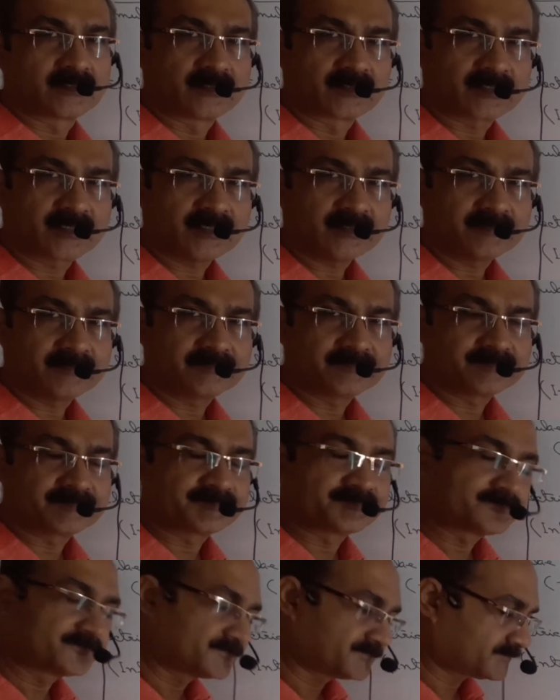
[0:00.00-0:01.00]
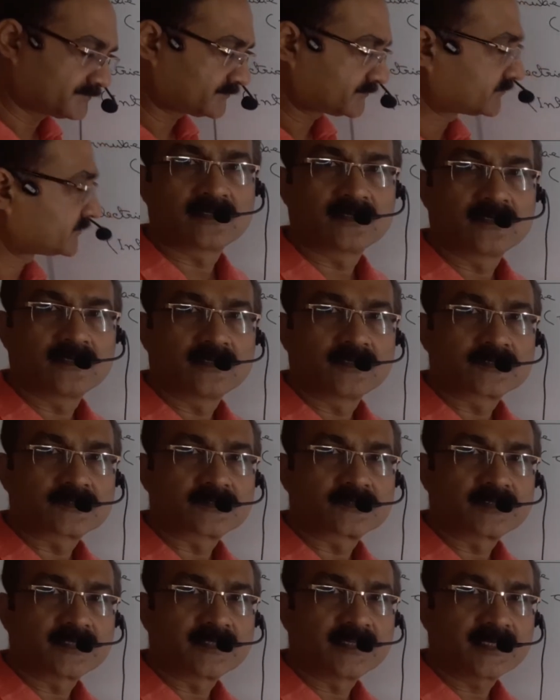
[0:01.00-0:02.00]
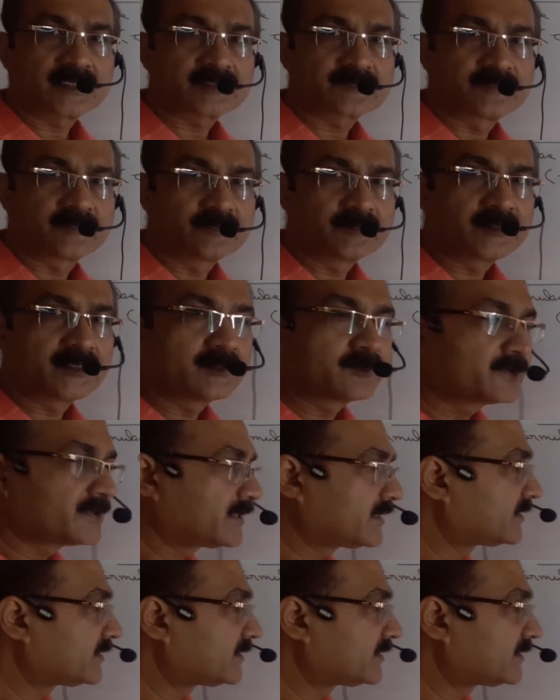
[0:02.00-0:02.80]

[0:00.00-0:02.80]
Okay? So the next formula we